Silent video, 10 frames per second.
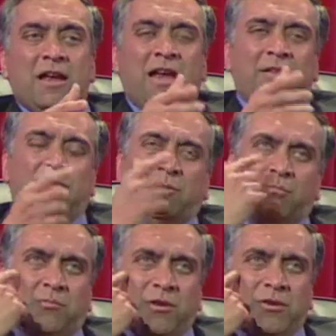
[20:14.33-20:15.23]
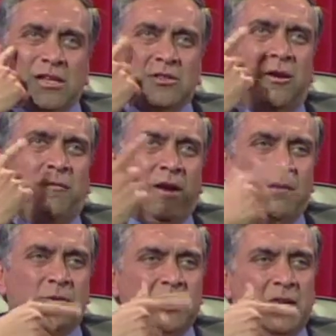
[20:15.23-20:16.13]
And the reason of
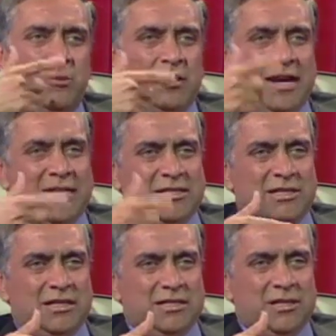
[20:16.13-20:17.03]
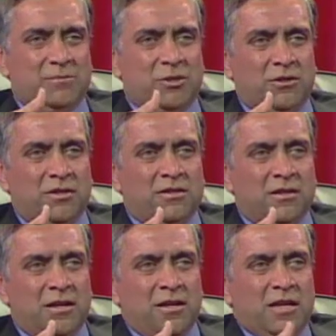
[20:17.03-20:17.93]
I'm thinking about the content consumption is,
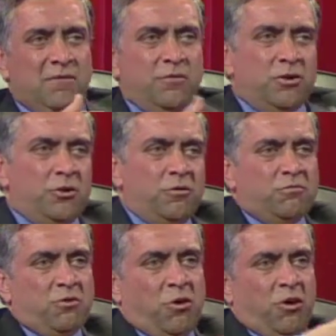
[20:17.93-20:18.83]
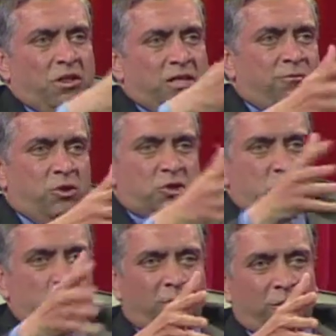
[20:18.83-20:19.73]
even though all this
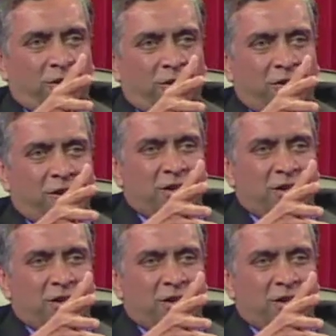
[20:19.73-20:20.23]
virtual world,